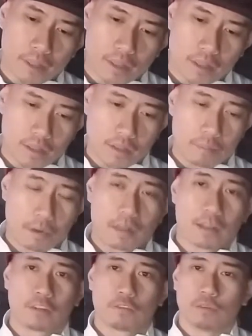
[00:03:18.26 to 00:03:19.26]
and then my
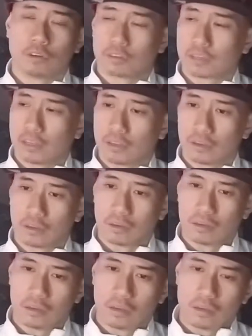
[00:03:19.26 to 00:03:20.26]
legs was kind of
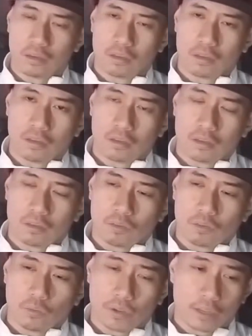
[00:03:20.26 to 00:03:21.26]

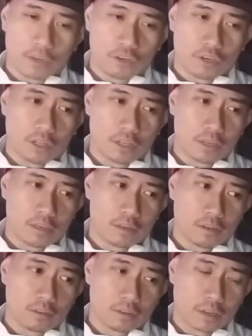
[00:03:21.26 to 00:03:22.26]
weak and jelly, and I
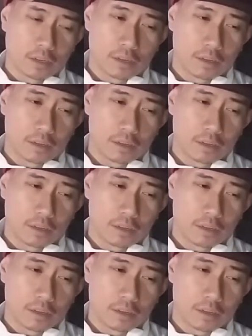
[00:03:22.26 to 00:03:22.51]
was like,